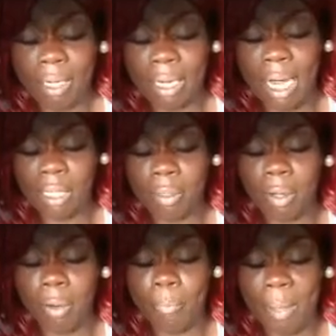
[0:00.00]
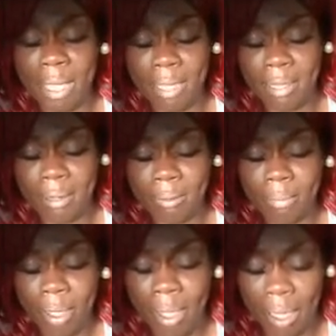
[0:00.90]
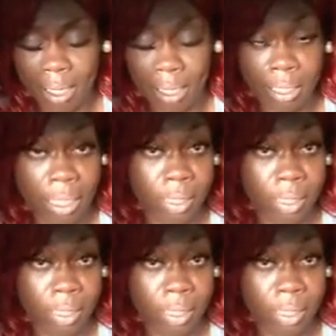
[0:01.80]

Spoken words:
that I shall obey Him and let